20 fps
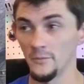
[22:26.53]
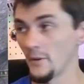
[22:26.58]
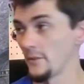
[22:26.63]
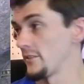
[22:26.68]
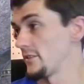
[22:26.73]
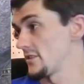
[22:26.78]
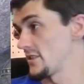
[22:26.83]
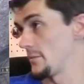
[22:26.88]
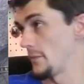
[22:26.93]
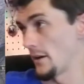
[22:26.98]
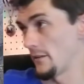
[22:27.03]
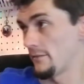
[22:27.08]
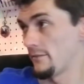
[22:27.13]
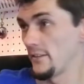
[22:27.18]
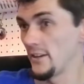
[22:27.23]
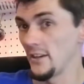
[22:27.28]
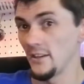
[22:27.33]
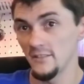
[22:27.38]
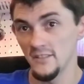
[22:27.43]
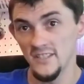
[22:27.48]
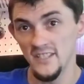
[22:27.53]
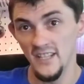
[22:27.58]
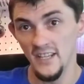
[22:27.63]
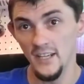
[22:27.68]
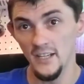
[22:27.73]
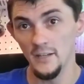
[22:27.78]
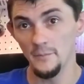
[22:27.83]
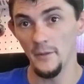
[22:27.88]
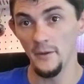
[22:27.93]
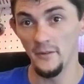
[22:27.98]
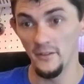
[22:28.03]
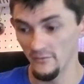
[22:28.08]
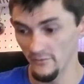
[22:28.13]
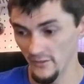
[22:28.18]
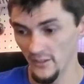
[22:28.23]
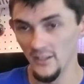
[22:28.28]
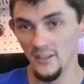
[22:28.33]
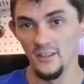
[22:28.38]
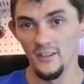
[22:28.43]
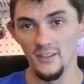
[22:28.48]
You see my feet sticking up. I mean,
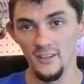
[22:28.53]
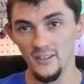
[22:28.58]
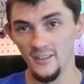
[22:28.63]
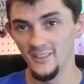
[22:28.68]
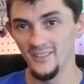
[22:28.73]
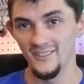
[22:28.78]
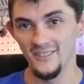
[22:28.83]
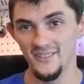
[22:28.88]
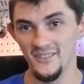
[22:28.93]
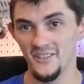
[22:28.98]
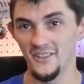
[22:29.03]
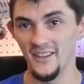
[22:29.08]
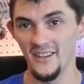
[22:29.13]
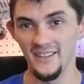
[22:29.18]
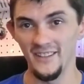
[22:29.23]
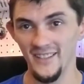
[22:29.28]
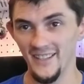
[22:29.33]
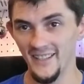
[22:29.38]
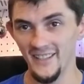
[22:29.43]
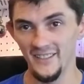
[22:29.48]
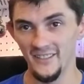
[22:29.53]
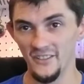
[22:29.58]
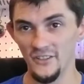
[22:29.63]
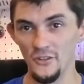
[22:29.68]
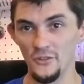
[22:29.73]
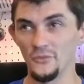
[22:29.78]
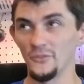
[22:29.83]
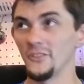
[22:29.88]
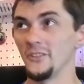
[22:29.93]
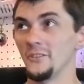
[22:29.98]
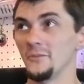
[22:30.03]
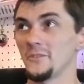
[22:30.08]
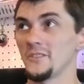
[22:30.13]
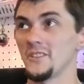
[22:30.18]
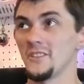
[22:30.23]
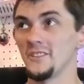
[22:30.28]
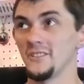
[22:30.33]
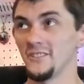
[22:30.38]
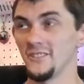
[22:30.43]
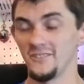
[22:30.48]
so I had no room.
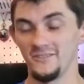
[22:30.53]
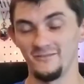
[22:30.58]
So